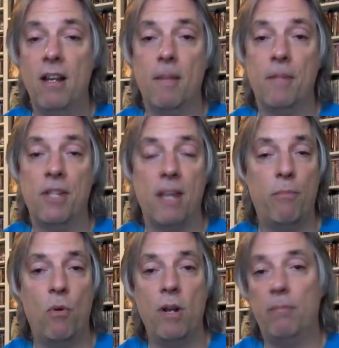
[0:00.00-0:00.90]
up to that
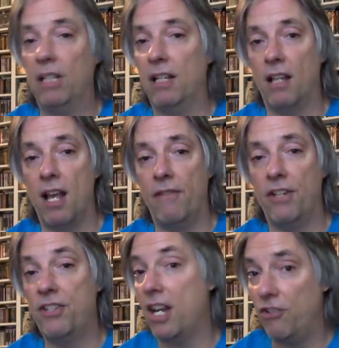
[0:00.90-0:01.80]
point, played live
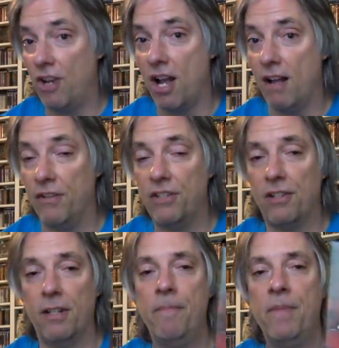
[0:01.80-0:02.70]
on stage,
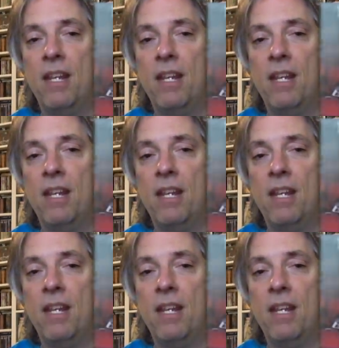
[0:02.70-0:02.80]
obviously.